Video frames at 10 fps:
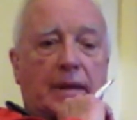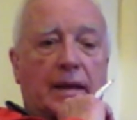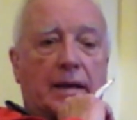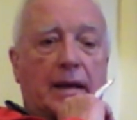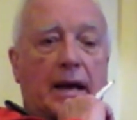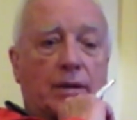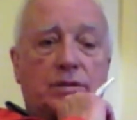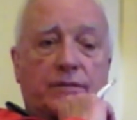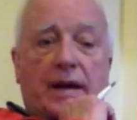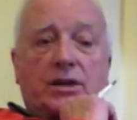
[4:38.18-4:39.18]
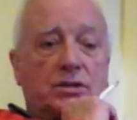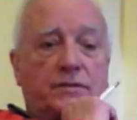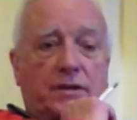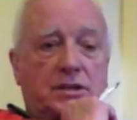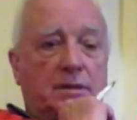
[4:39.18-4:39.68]
out of action
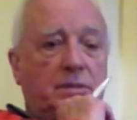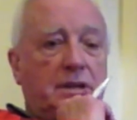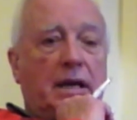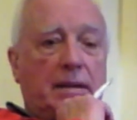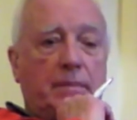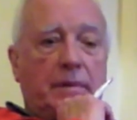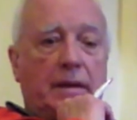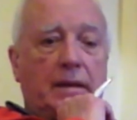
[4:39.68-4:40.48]
for some time,